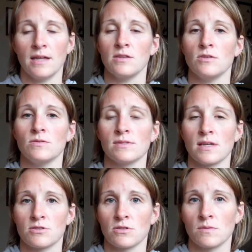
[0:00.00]
and you
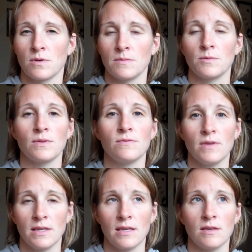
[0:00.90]
schedule an appointment with
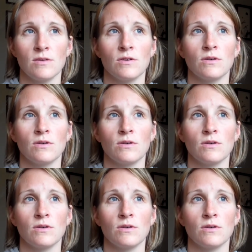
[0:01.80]
Vicki,